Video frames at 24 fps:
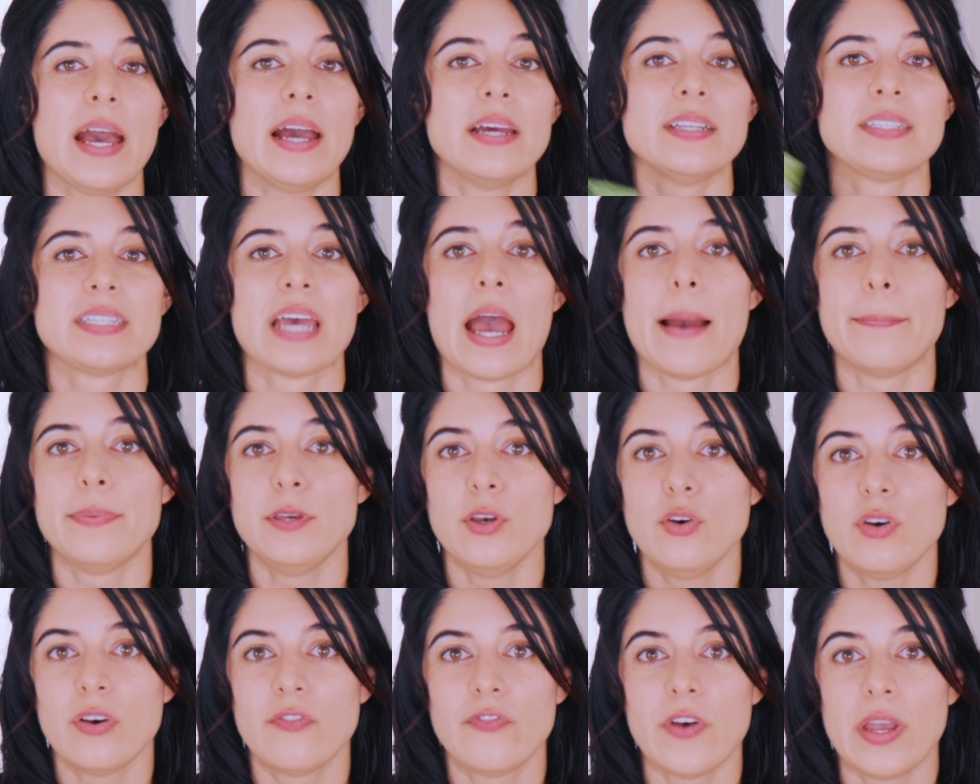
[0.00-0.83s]
that
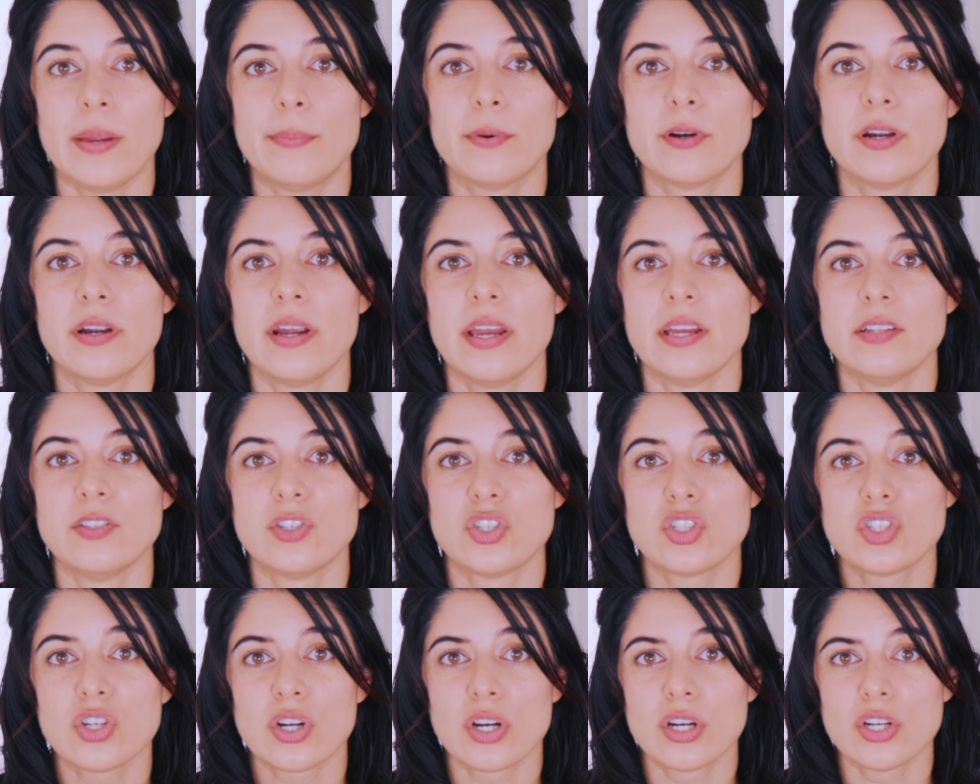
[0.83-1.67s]
tapioca fiber
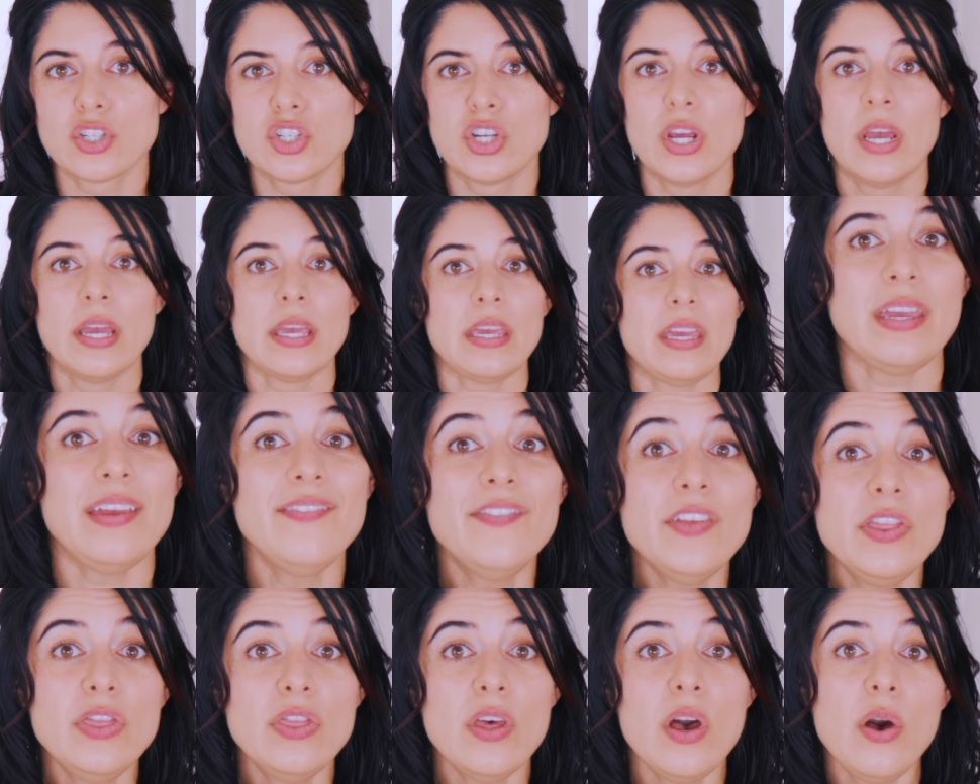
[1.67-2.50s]
and starch,
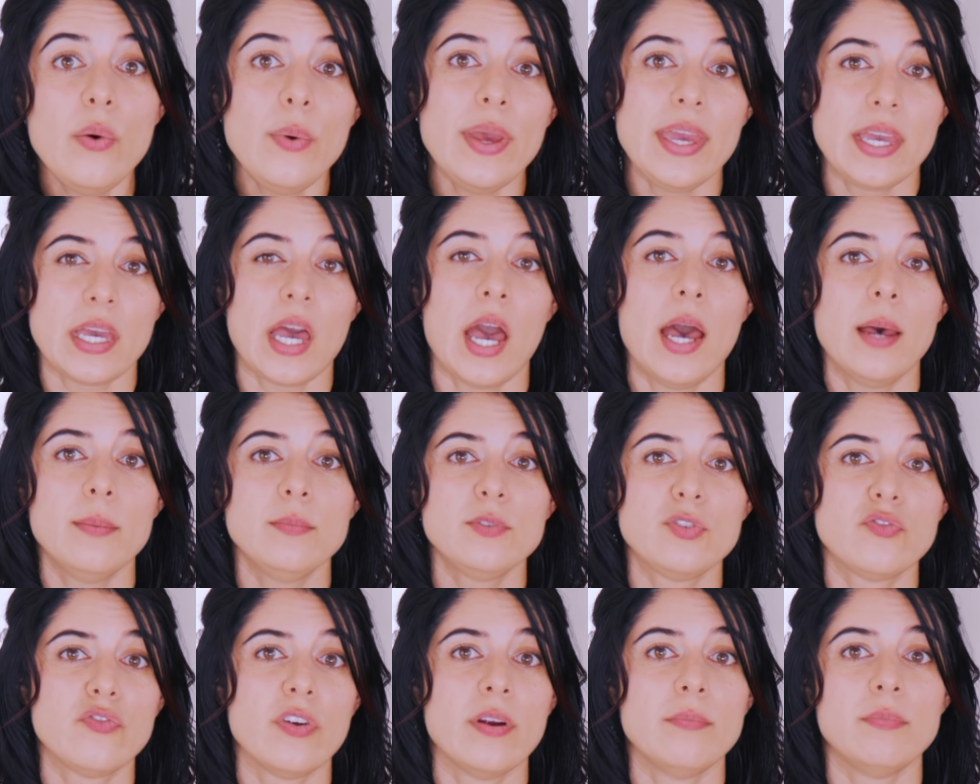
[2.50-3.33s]
even though it
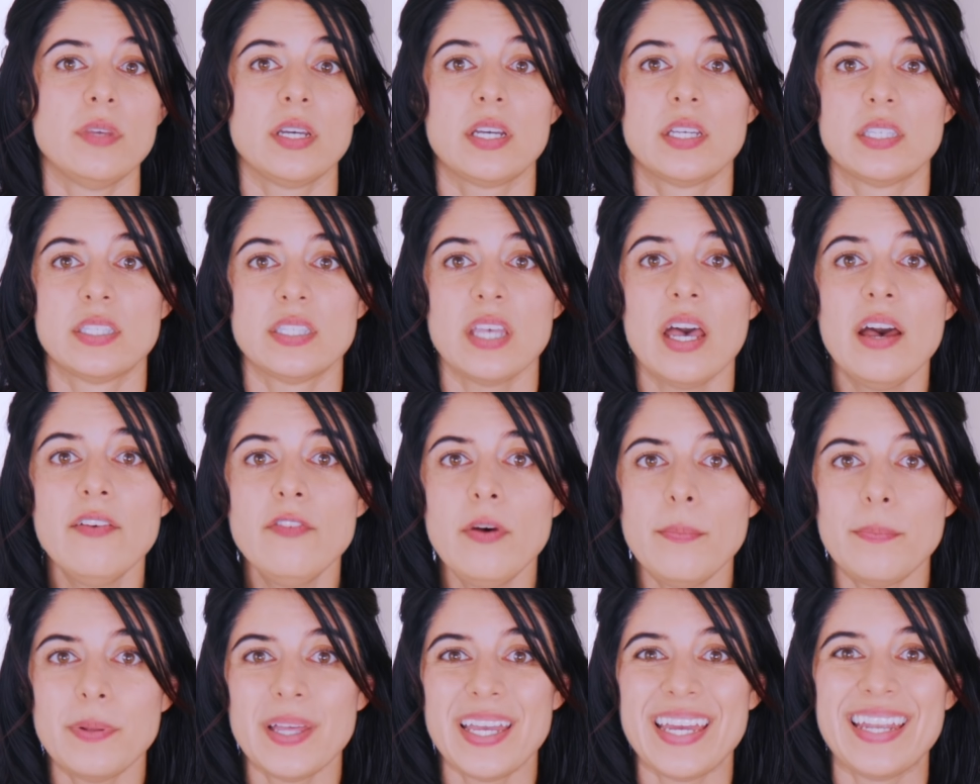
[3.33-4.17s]
comes from the
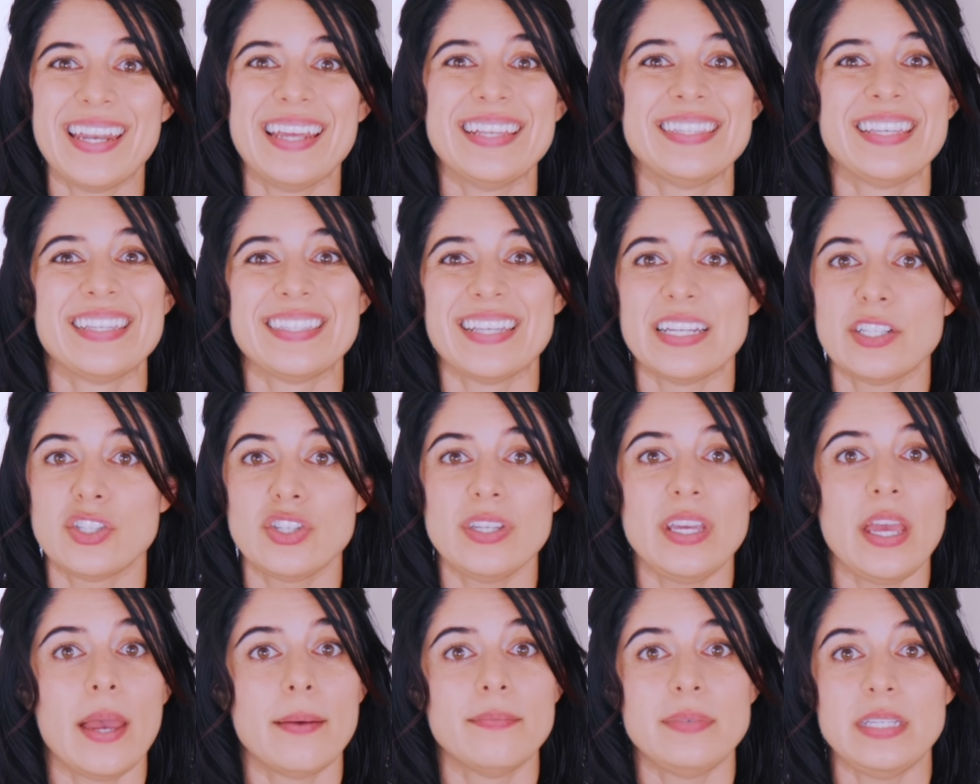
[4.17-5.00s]
cassava plant, is
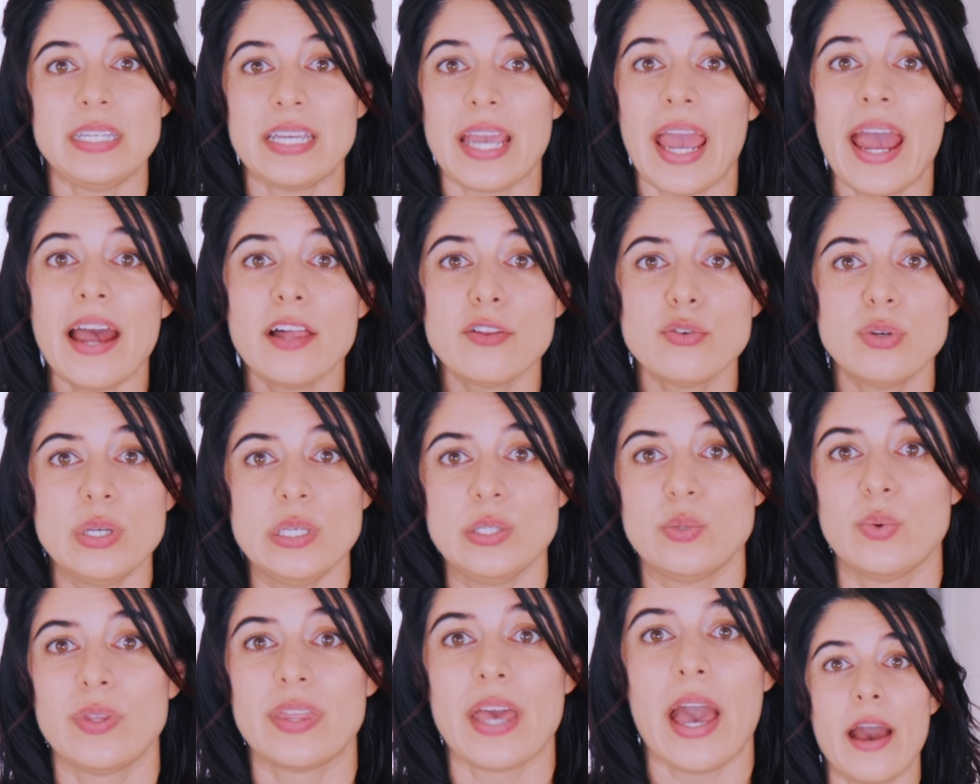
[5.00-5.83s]
essentially empty
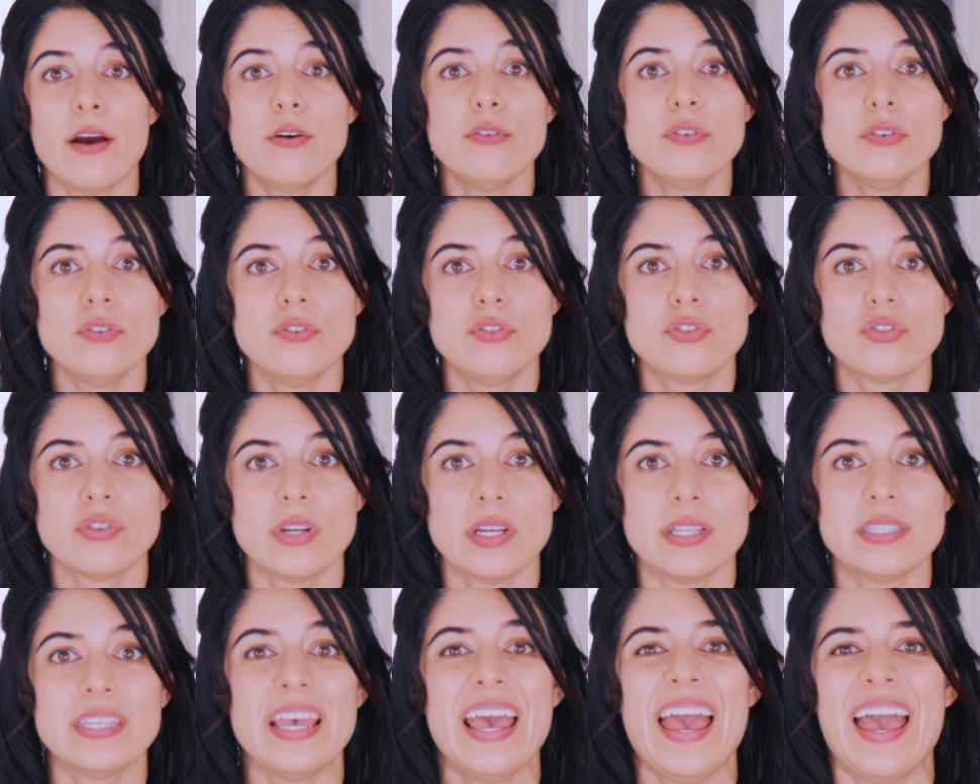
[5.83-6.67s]
calories without
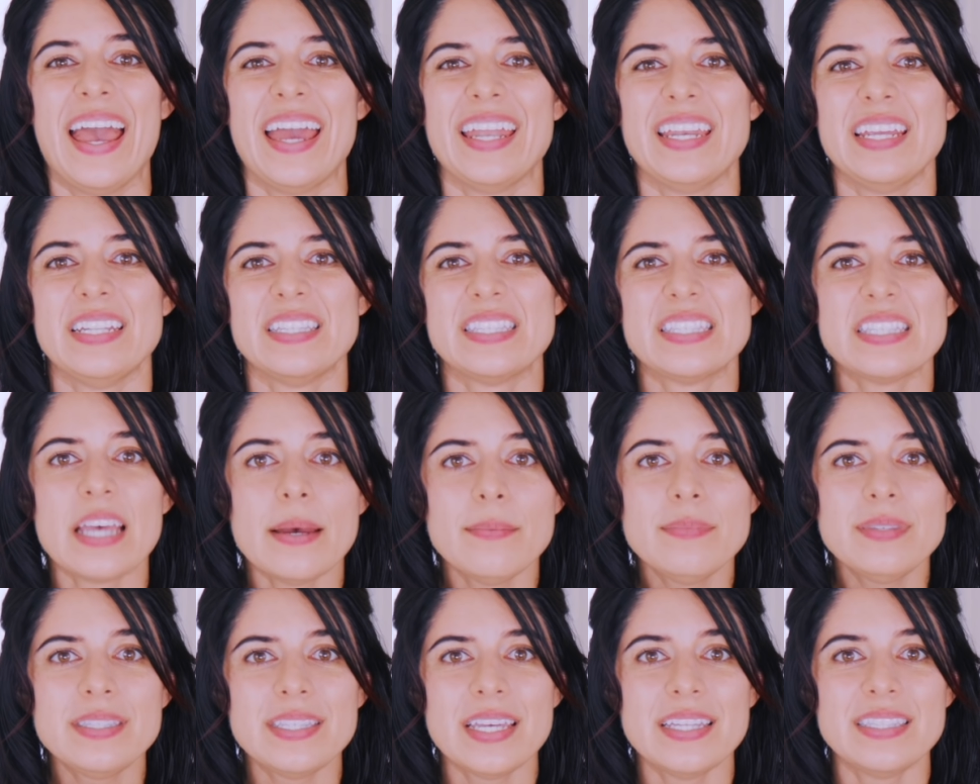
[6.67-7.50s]
nutrients and in
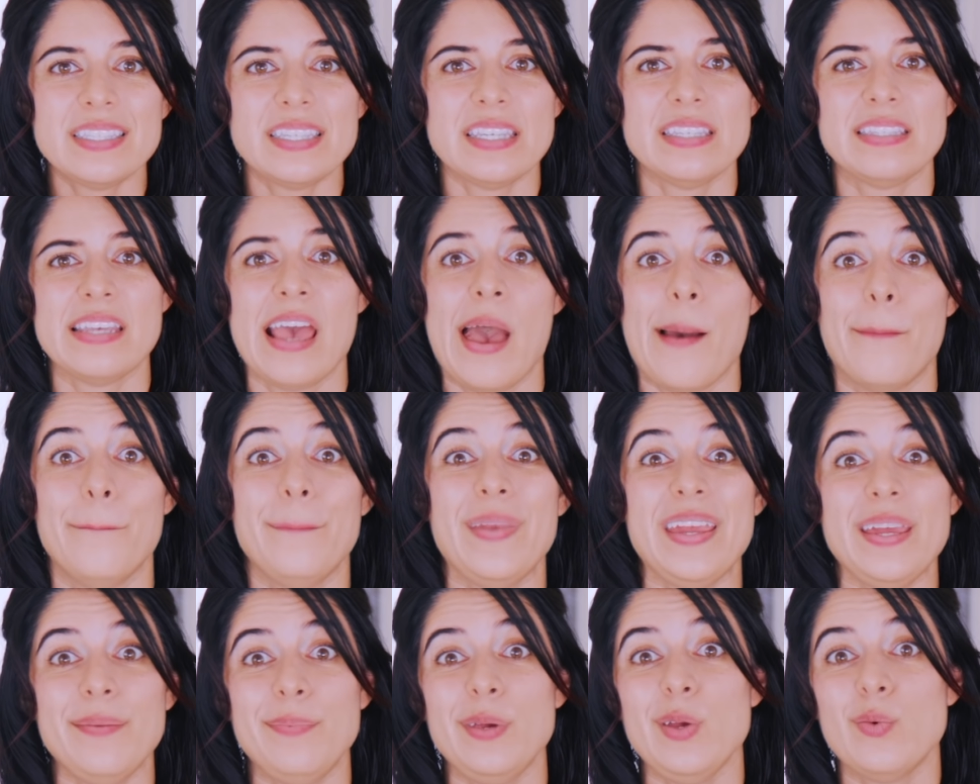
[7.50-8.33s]
some senses,
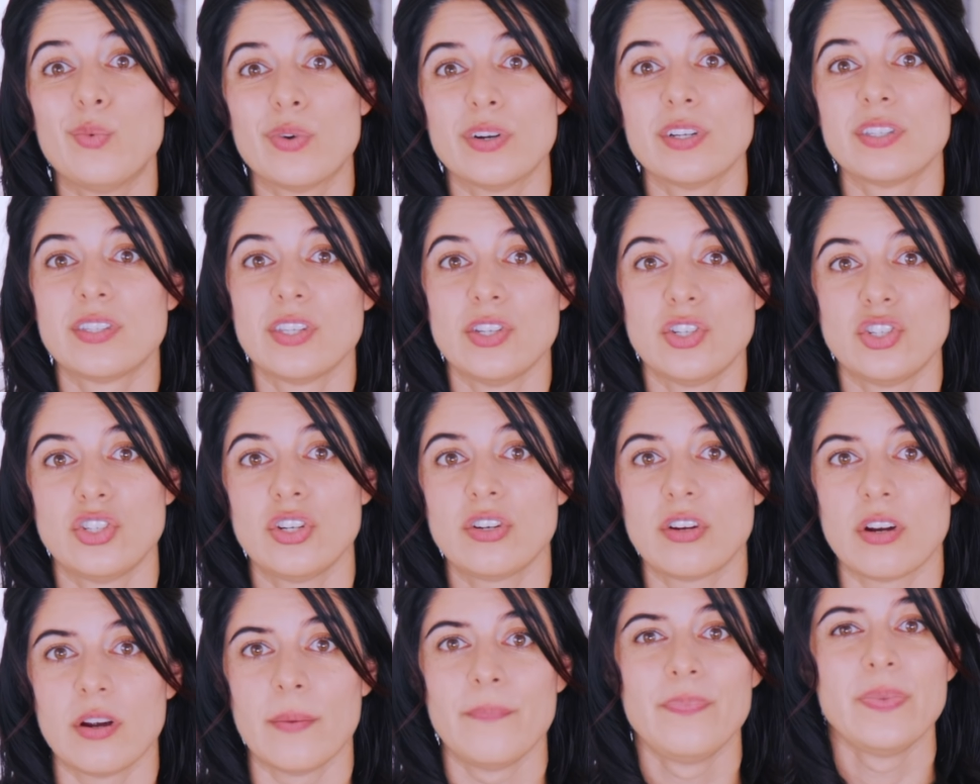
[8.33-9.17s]
may be worse than
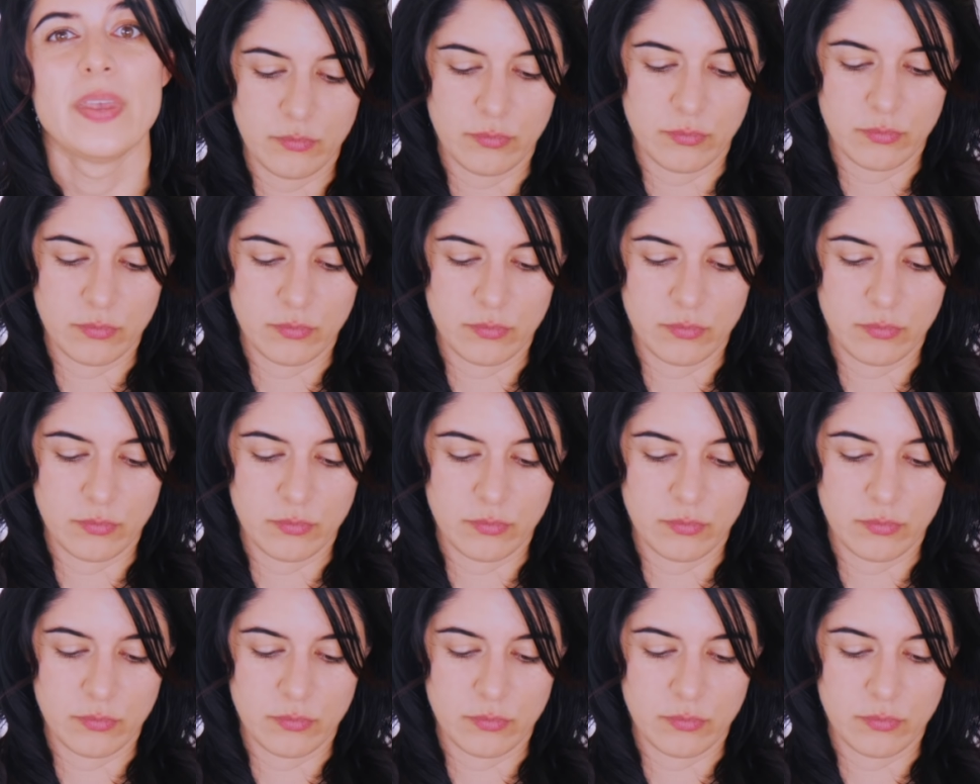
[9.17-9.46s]
sugar.